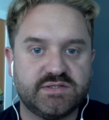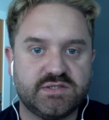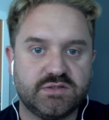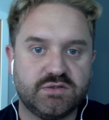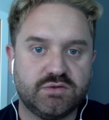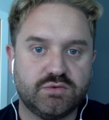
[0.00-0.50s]

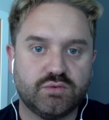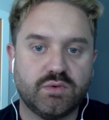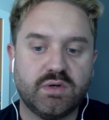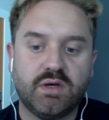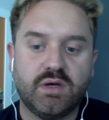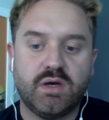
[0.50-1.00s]
to
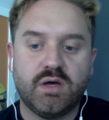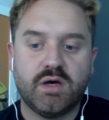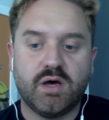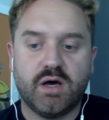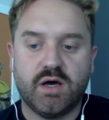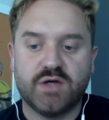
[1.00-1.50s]

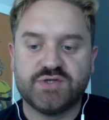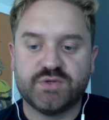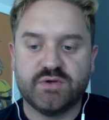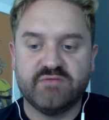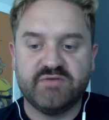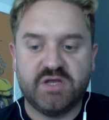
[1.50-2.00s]
show
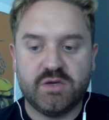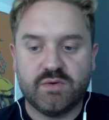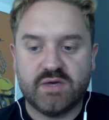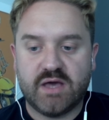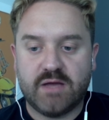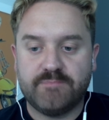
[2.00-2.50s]
your video
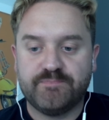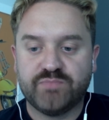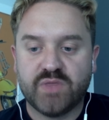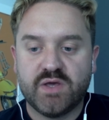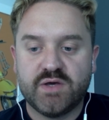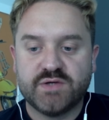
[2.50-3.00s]
again.
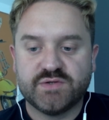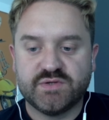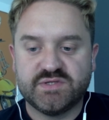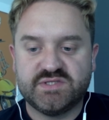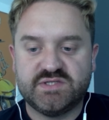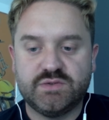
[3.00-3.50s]
So
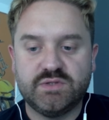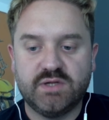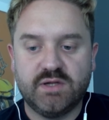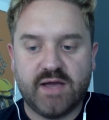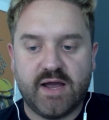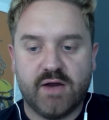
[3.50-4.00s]
these two
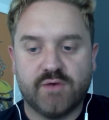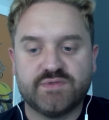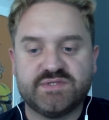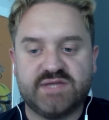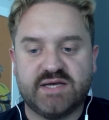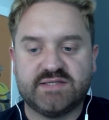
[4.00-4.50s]
little
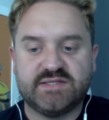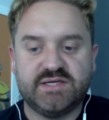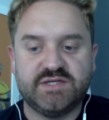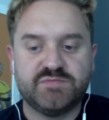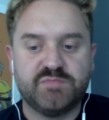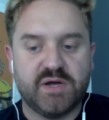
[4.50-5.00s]
arrows next to
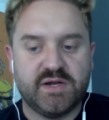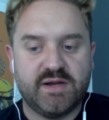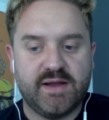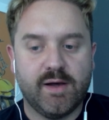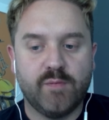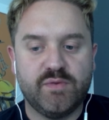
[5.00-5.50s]
each button
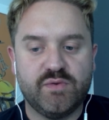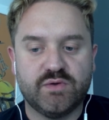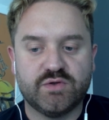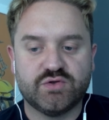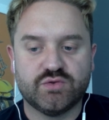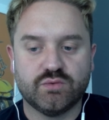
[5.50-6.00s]
help you
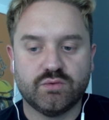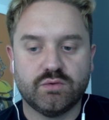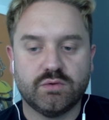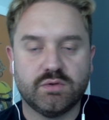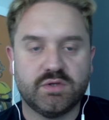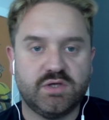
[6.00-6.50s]

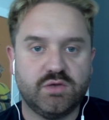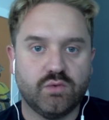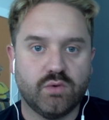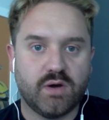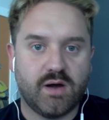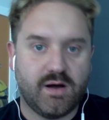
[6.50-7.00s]
control
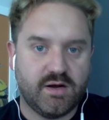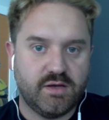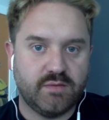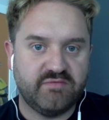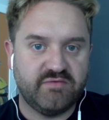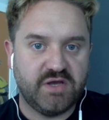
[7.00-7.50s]
your
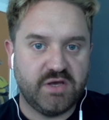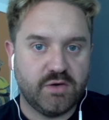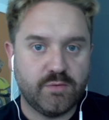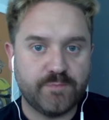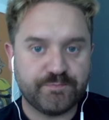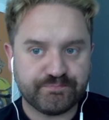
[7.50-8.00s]
audio and
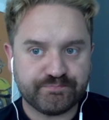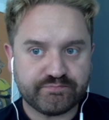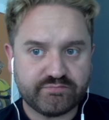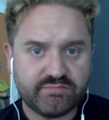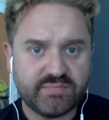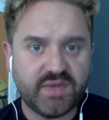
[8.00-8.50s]
video.
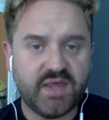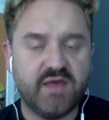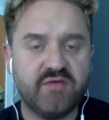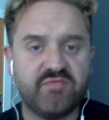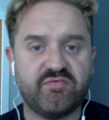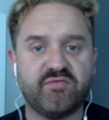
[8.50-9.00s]

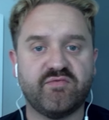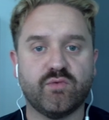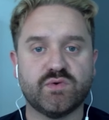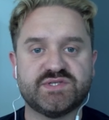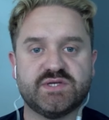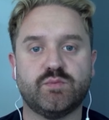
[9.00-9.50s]
If
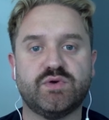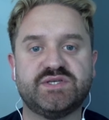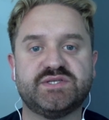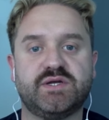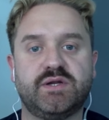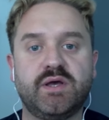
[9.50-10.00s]
for some
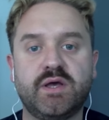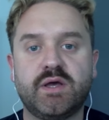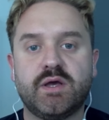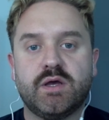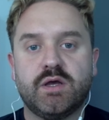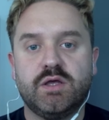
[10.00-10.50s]
reason
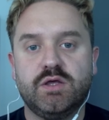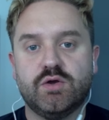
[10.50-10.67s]
you're